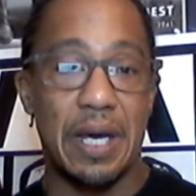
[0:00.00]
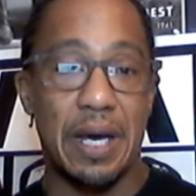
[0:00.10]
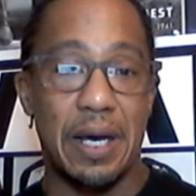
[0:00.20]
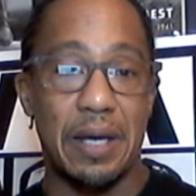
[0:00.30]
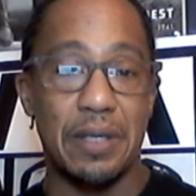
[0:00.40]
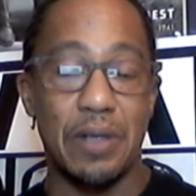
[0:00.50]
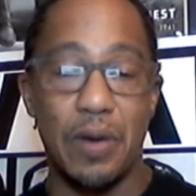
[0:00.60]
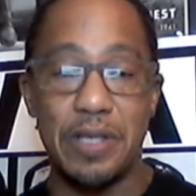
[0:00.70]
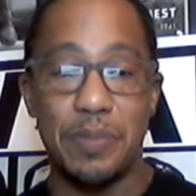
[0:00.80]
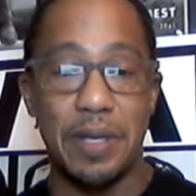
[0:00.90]

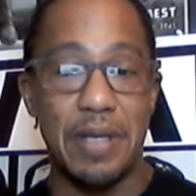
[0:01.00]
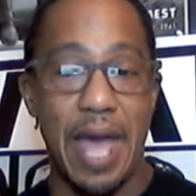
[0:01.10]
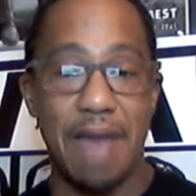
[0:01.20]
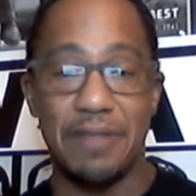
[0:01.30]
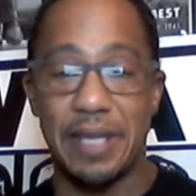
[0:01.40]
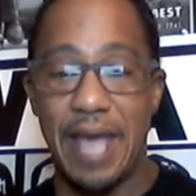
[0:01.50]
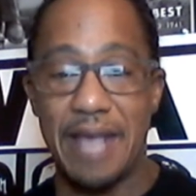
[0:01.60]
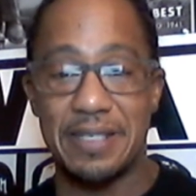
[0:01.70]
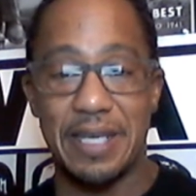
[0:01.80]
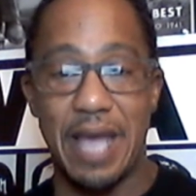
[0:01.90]
He's been having the
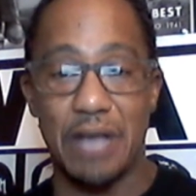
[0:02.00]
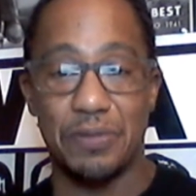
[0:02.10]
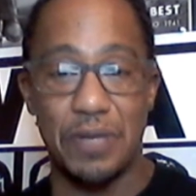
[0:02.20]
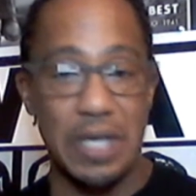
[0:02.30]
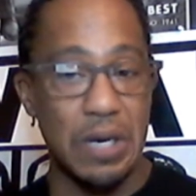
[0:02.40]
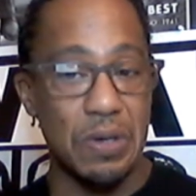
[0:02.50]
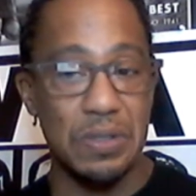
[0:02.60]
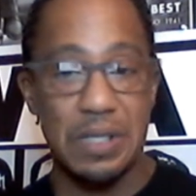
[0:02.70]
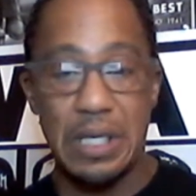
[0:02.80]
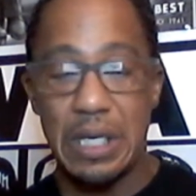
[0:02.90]
casting couch for
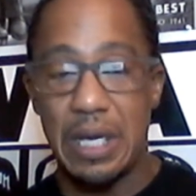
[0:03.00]
years,